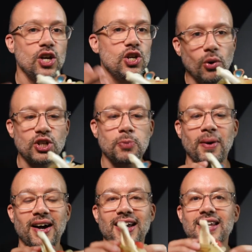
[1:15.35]
Your
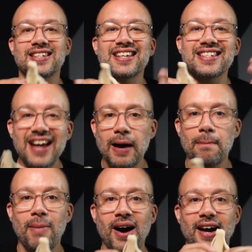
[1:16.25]
spine does not
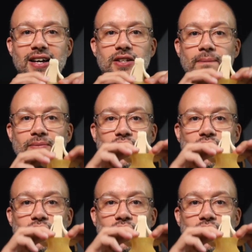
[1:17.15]
mind